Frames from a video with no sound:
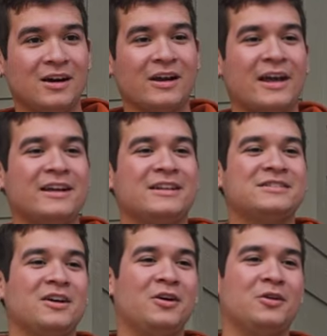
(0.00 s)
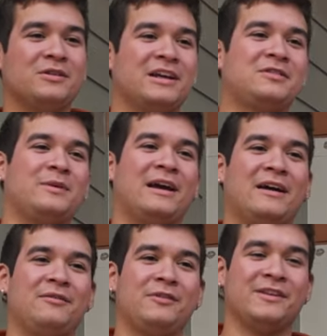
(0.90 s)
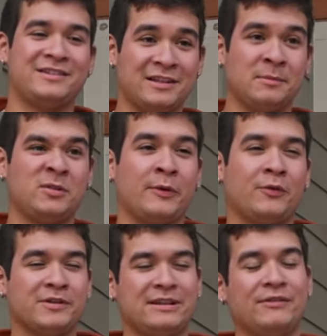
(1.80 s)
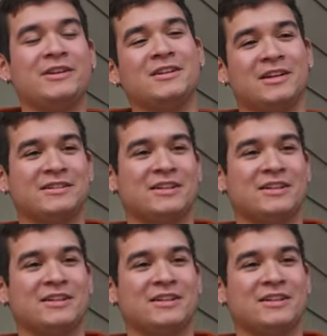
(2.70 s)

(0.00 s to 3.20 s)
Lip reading: Okay, so next we have the Sigma 24-70, the lens